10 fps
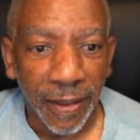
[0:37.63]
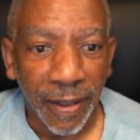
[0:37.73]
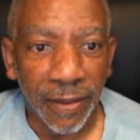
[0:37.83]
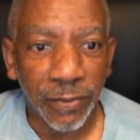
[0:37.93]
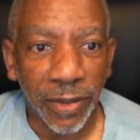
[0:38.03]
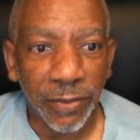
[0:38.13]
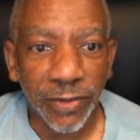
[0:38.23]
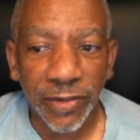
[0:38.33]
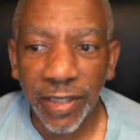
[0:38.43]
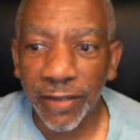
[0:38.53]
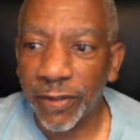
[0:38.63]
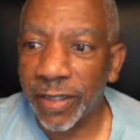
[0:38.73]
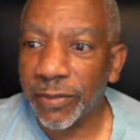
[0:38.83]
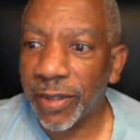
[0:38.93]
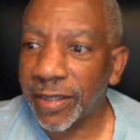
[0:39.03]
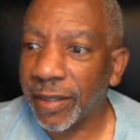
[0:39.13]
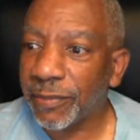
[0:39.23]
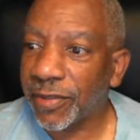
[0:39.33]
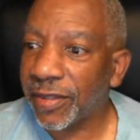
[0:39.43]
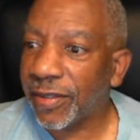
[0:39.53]
and we will see if anyone
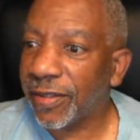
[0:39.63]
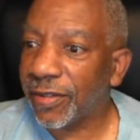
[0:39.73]
comes into the